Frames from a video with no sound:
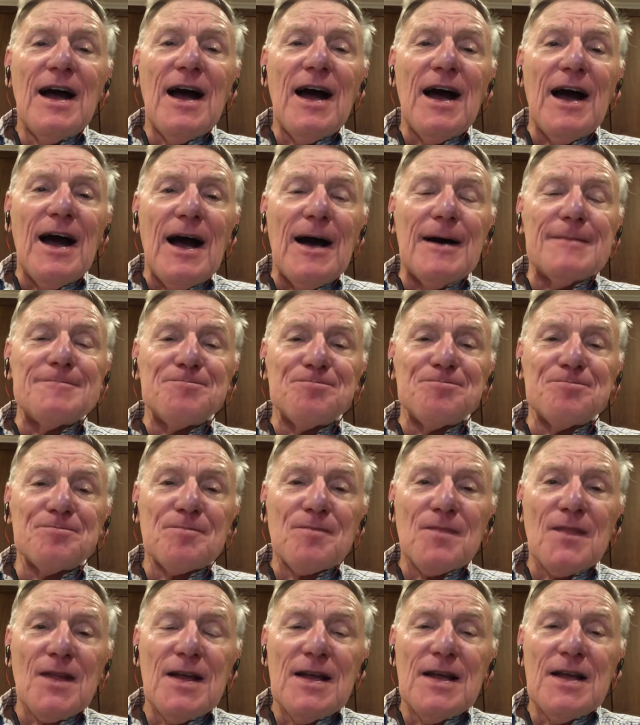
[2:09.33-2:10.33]

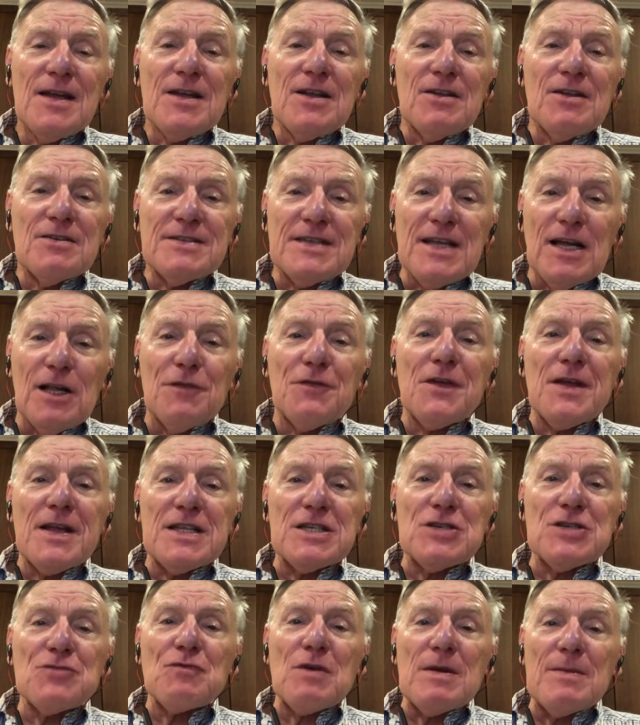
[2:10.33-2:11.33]

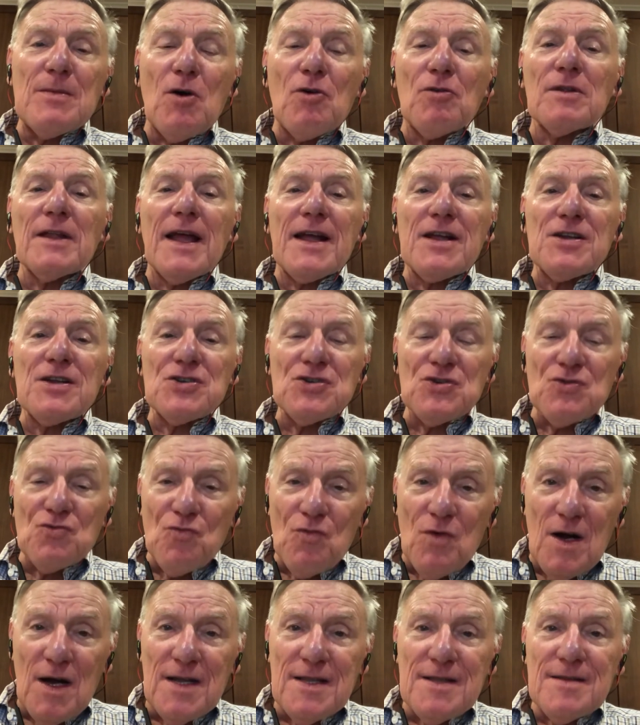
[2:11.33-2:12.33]
Delphian's Remote Lecture
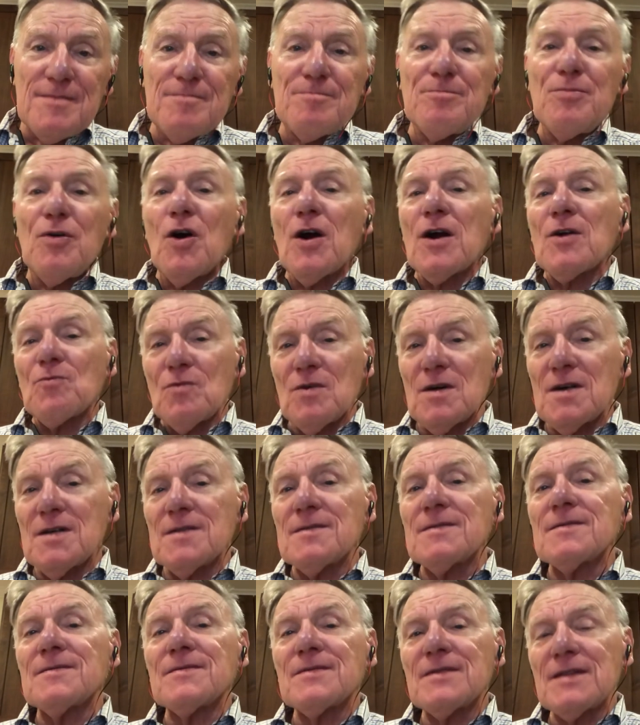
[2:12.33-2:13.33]
1, Part
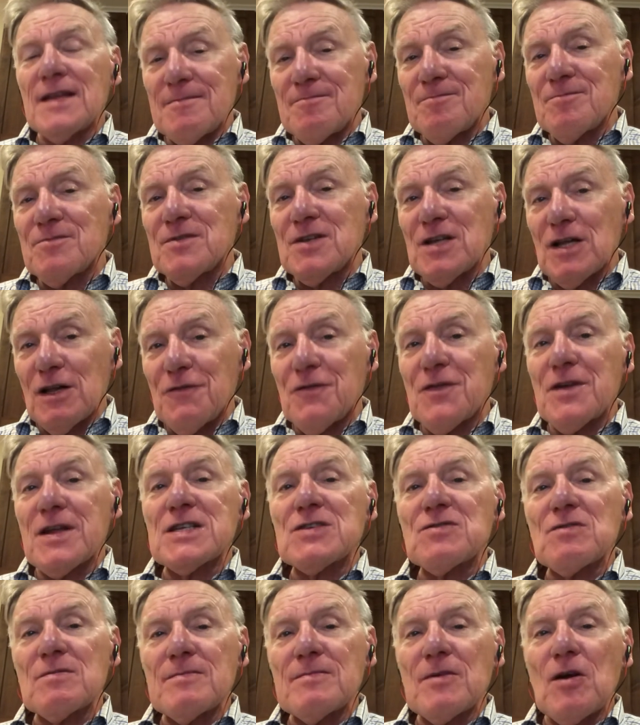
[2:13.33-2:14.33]
1, then
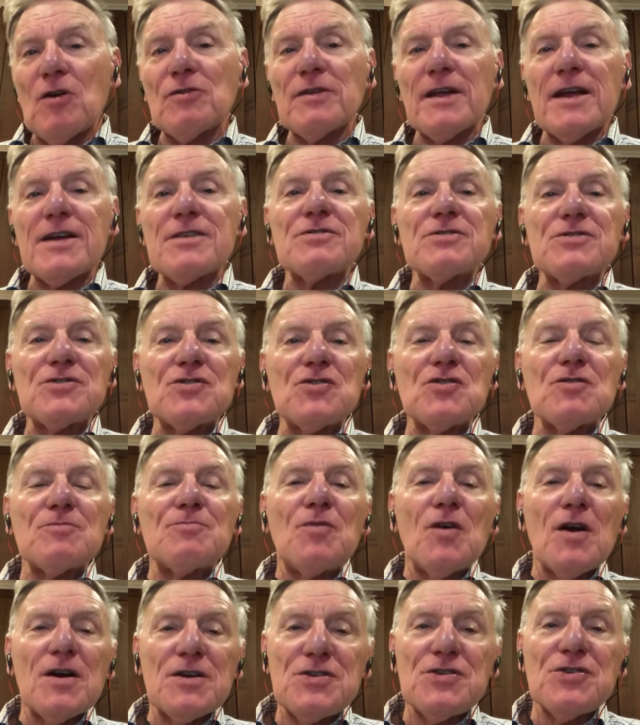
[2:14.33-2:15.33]
Delphian's Remote Lecture 2,
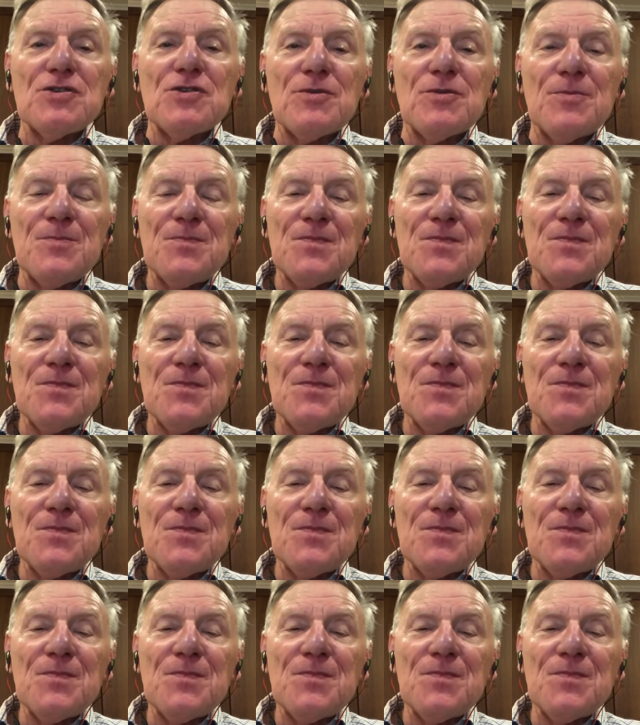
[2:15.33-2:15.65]
Part 2.